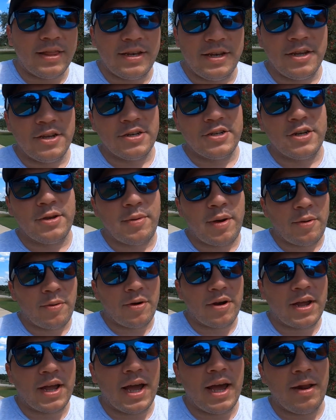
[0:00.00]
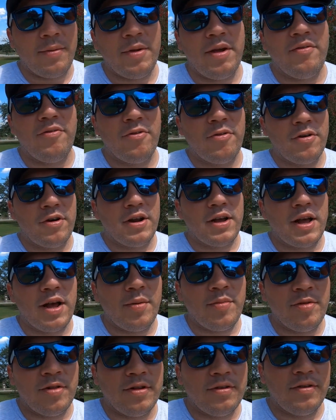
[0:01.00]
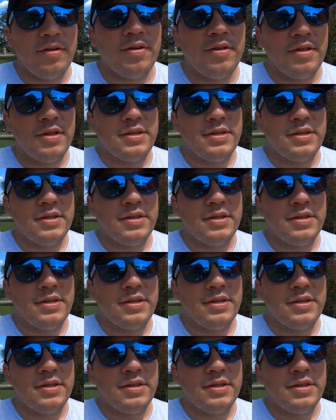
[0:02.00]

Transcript: The dealership I work at, I mean, I've ordered a couple of